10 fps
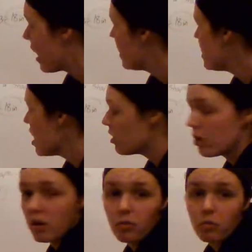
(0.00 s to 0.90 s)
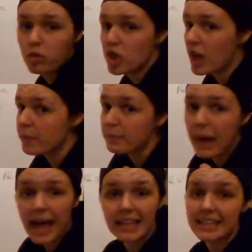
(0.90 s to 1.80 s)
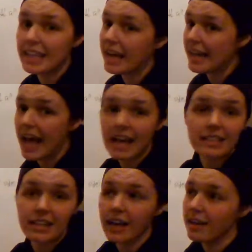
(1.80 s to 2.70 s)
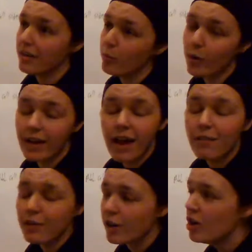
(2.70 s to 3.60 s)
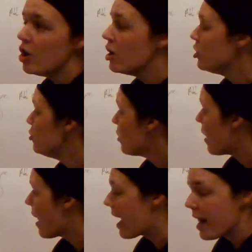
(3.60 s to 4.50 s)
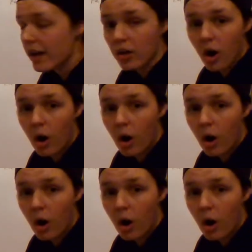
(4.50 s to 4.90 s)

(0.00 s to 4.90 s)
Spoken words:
any other shapes, pentagon, hexagon, whatever, you add